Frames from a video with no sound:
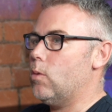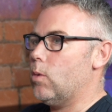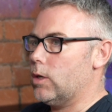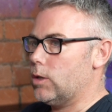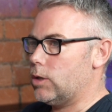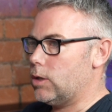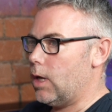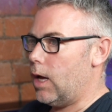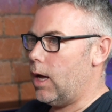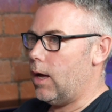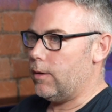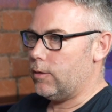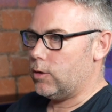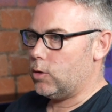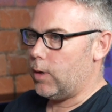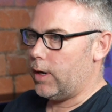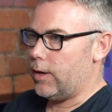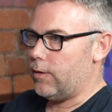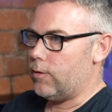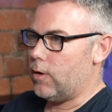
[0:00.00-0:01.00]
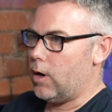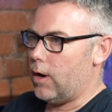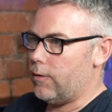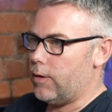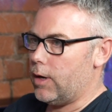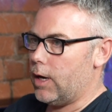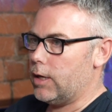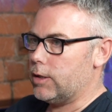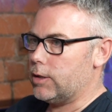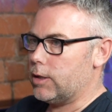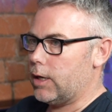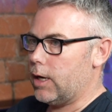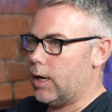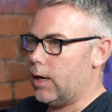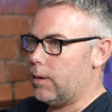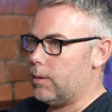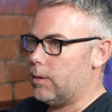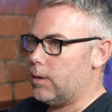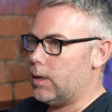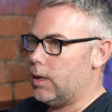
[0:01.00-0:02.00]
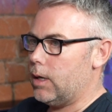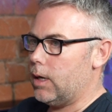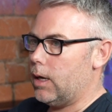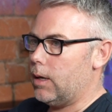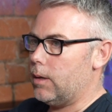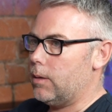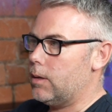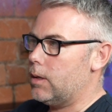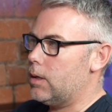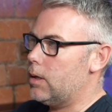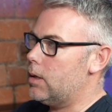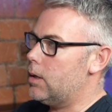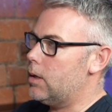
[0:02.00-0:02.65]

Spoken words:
if you want to start 25 years ago, you know,